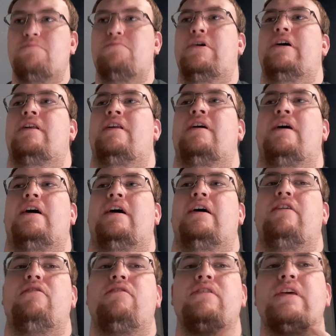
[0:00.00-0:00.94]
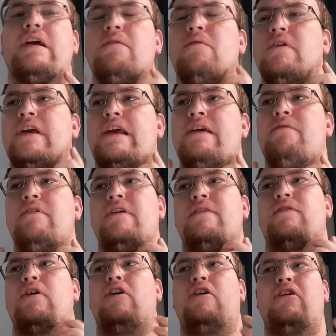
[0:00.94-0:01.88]
But I don't think I want to get rid
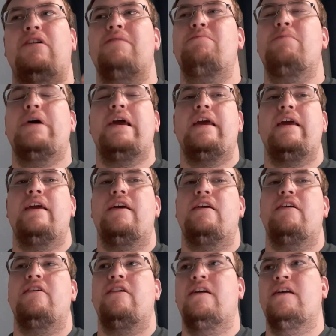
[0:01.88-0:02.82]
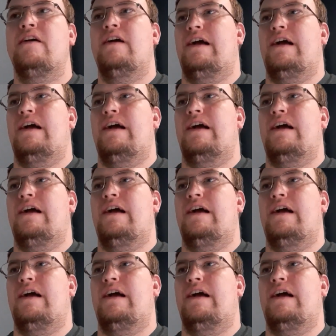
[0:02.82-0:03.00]
of all of my hair.